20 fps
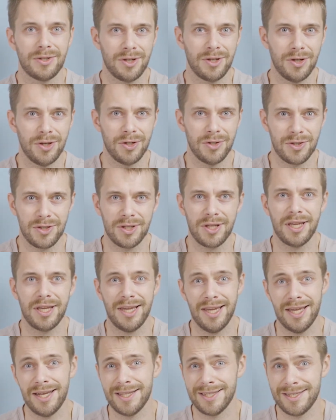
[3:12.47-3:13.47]
because
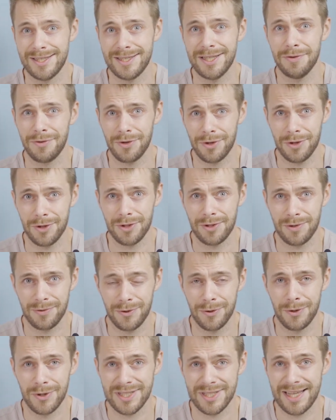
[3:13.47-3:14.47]
it is difficult to
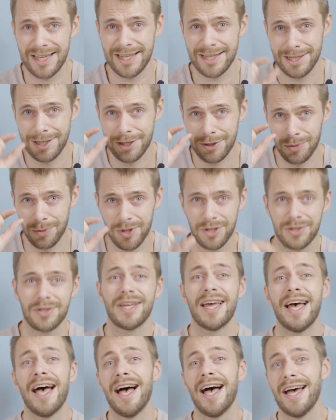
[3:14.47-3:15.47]
focus a little bit
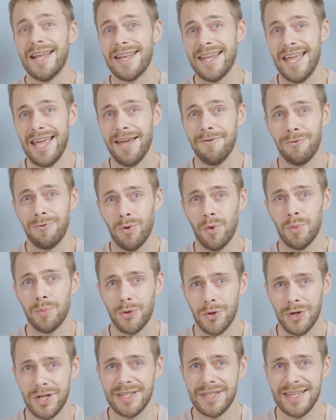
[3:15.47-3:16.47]
at
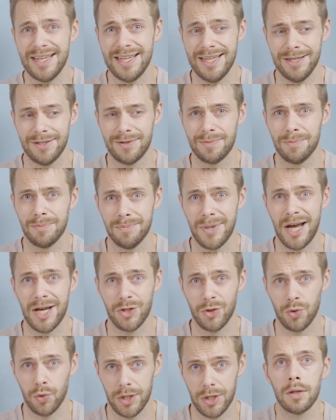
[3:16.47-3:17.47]
f1.8
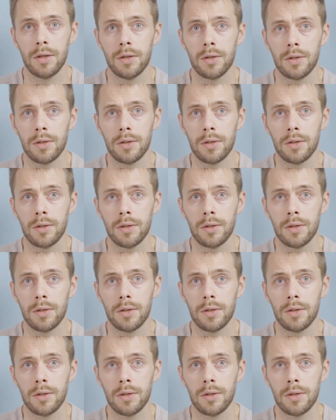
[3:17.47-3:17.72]
manually.